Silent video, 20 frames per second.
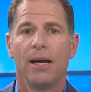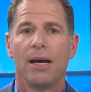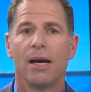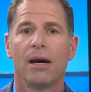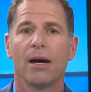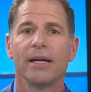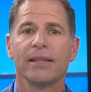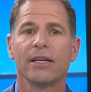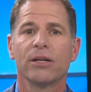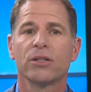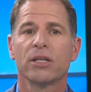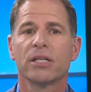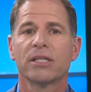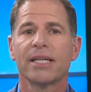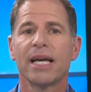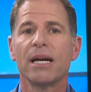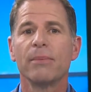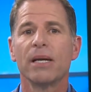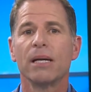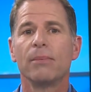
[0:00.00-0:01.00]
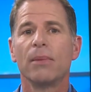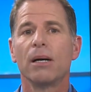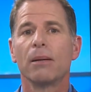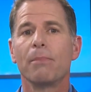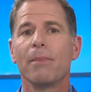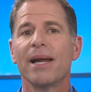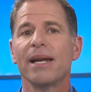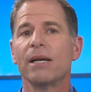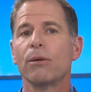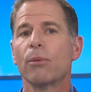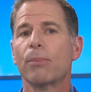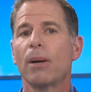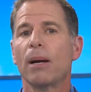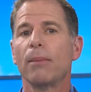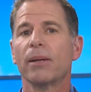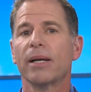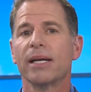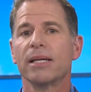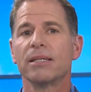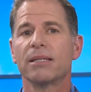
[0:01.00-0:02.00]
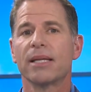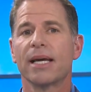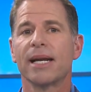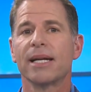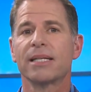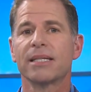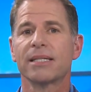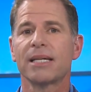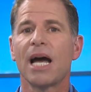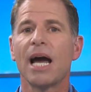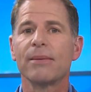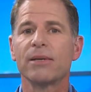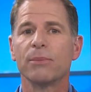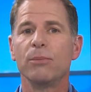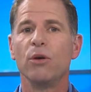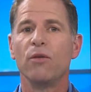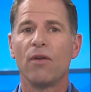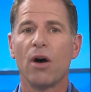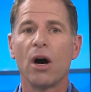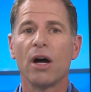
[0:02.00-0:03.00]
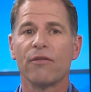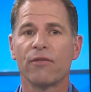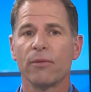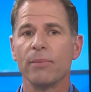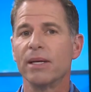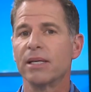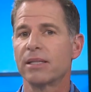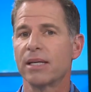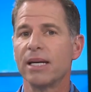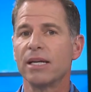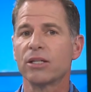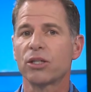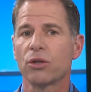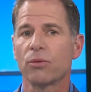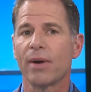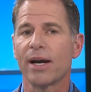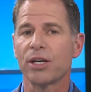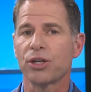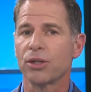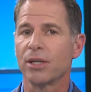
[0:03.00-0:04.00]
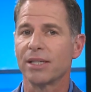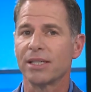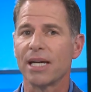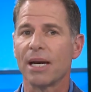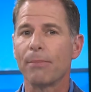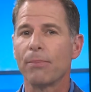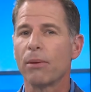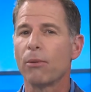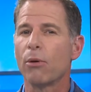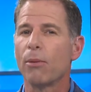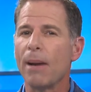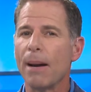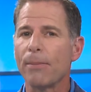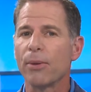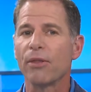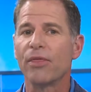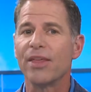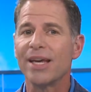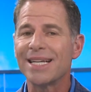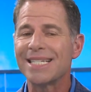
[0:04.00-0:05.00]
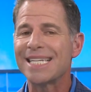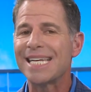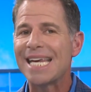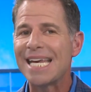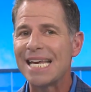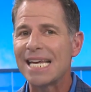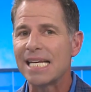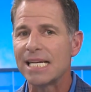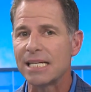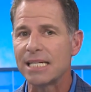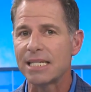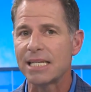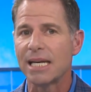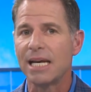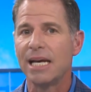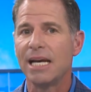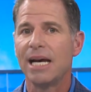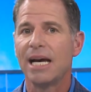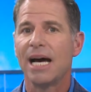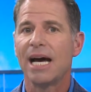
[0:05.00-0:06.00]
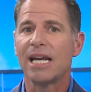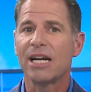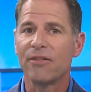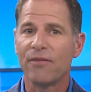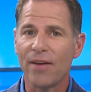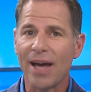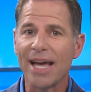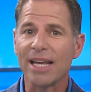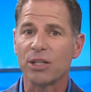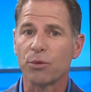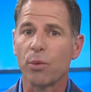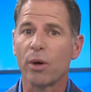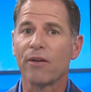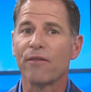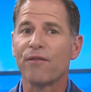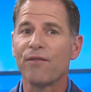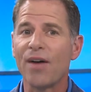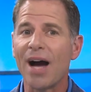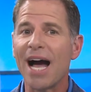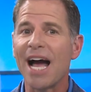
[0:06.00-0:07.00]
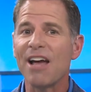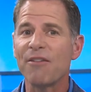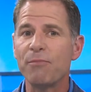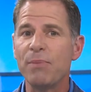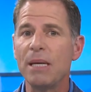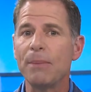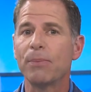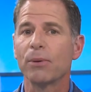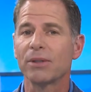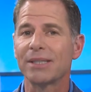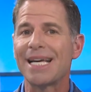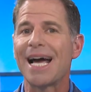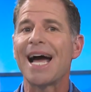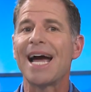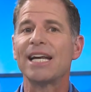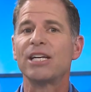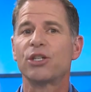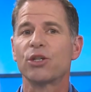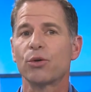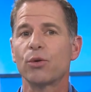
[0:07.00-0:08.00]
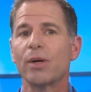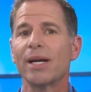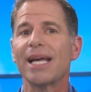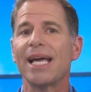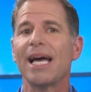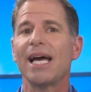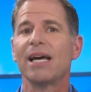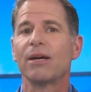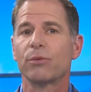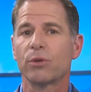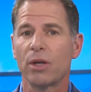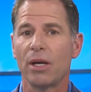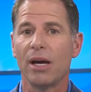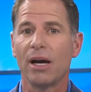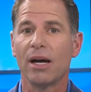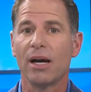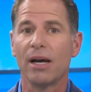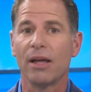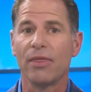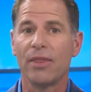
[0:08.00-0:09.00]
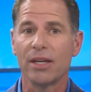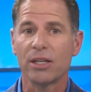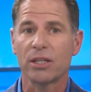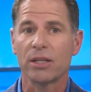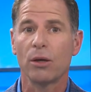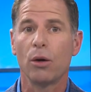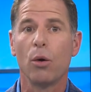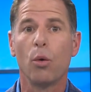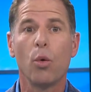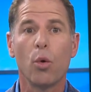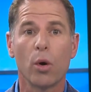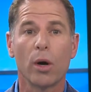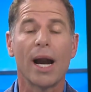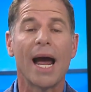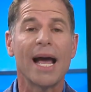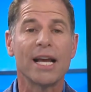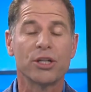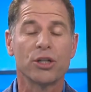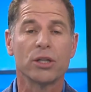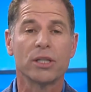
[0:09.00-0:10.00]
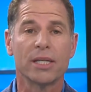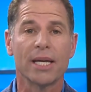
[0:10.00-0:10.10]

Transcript: All right, there's a sentiment among many Republicans that it's time to move on from this insurrection attempt. But remember, this is an event where five people died during uh, uh this, or I should